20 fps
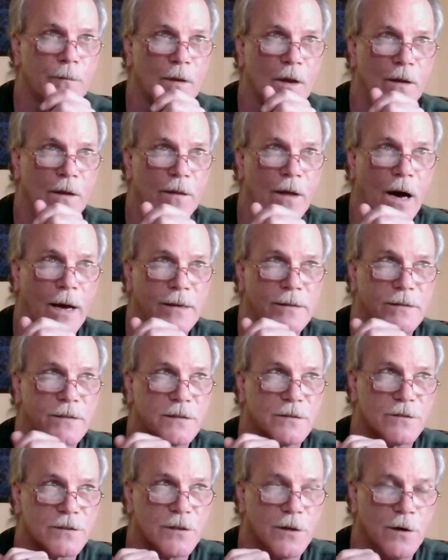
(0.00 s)
the ice
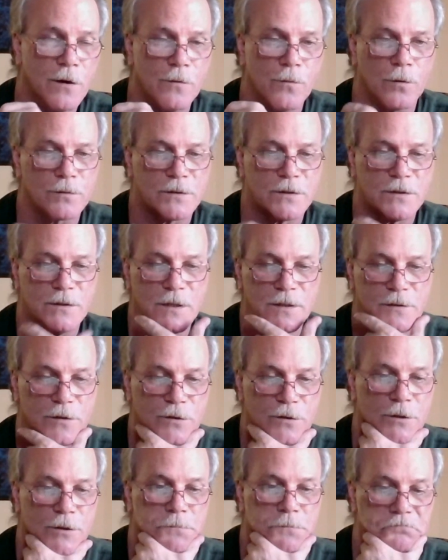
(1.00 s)
and snow won't stick
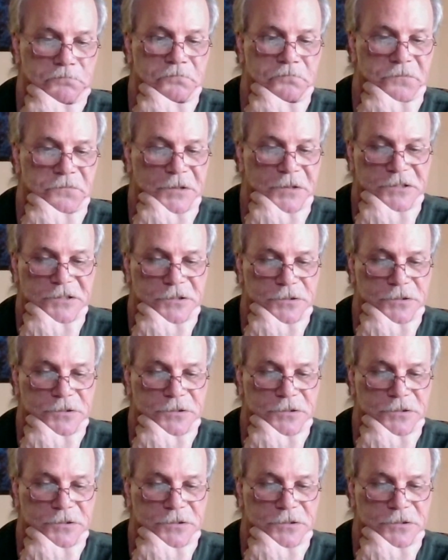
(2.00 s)
to it. That's